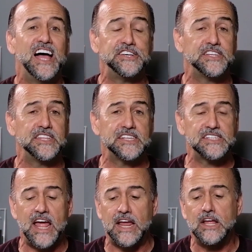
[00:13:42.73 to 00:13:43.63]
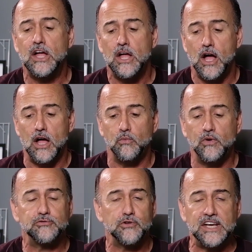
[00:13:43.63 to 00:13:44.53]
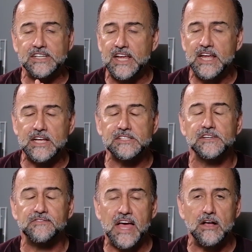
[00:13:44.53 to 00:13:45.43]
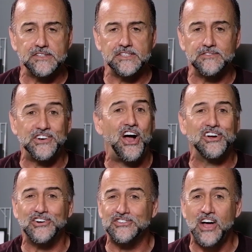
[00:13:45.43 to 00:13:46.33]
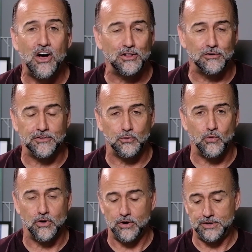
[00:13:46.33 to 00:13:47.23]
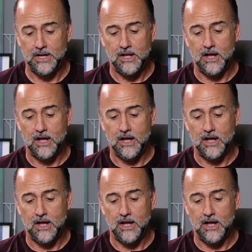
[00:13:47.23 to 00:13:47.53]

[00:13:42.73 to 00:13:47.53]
And to this day, um, we've trained tens of thousands of doctors all over the world.